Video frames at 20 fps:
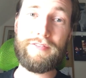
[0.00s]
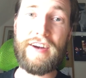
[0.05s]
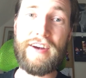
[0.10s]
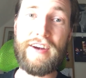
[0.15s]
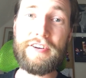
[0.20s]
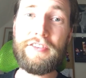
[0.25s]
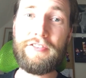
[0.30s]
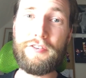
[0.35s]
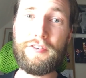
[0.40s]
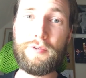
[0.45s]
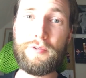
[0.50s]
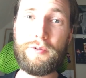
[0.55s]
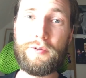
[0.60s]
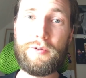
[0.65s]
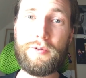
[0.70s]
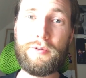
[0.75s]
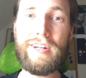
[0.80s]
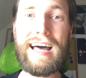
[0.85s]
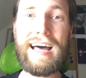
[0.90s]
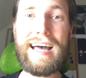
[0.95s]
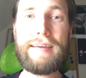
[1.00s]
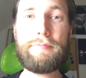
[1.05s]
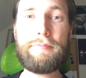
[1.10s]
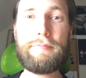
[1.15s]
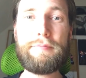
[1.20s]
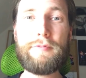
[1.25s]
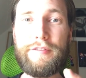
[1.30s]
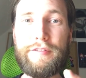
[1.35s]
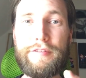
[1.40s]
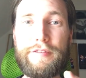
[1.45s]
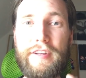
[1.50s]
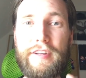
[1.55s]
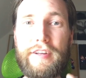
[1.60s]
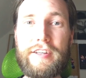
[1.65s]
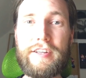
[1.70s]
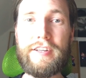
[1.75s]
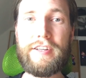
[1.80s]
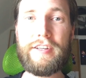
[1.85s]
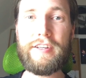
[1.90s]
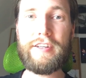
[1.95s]
very soon. I'm not
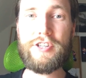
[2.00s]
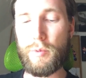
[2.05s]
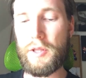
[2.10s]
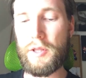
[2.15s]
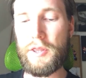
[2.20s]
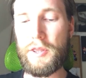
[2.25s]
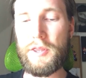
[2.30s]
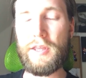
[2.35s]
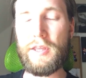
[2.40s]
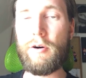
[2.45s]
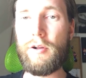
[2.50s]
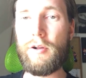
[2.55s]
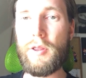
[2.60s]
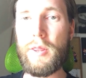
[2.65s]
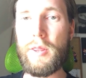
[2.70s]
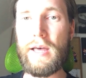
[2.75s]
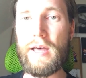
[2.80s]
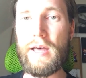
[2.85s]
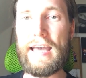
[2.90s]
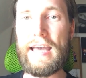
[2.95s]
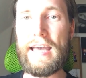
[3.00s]
finished with all the